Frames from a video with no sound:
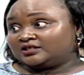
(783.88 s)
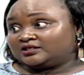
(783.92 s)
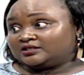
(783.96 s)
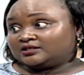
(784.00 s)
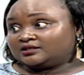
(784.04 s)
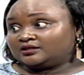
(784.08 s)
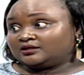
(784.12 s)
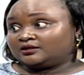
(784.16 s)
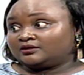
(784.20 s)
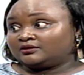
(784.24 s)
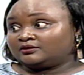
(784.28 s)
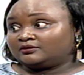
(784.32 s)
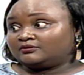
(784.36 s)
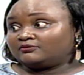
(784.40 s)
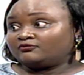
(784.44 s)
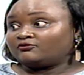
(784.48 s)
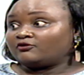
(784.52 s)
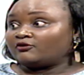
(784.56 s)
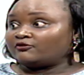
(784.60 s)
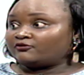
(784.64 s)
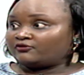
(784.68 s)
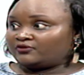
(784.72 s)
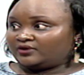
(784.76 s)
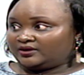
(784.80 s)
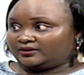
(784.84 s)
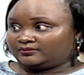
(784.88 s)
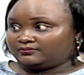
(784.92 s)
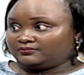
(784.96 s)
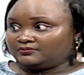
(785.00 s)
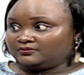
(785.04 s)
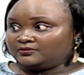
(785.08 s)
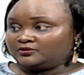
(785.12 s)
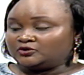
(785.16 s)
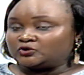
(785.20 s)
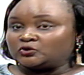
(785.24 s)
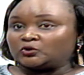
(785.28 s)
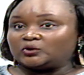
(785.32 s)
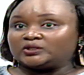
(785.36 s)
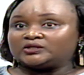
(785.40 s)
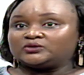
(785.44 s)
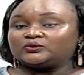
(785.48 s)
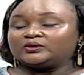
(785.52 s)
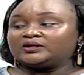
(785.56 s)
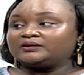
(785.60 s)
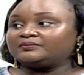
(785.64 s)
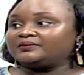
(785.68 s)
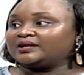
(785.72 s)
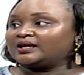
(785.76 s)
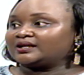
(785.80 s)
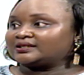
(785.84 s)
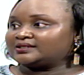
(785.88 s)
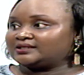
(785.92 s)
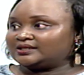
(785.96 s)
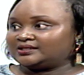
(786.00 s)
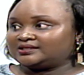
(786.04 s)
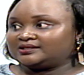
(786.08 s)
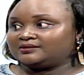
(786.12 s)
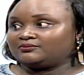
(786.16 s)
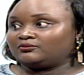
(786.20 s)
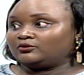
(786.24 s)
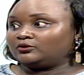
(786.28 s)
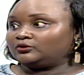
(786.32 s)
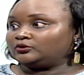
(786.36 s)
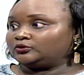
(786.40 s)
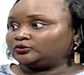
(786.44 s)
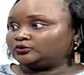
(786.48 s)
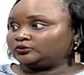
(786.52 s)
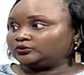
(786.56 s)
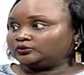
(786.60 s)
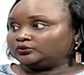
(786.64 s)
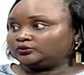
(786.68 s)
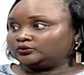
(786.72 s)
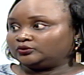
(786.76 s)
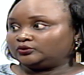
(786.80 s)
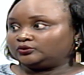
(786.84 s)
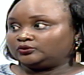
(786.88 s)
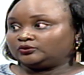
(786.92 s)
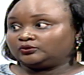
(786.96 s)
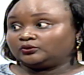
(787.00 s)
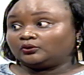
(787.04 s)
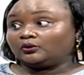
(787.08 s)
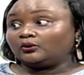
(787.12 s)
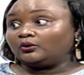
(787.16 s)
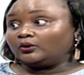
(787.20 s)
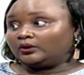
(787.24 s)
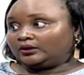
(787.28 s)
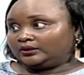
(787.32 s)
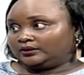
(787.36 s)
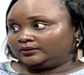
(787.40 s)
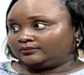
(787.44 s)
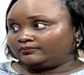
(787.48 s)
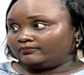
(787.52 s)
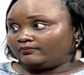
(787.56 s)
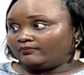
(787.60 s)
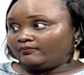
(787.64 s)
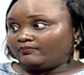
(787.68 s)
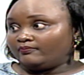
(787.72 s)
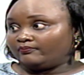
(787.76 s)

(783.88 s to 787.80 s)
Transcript: it uh, for free, so it will be accessible to, to all.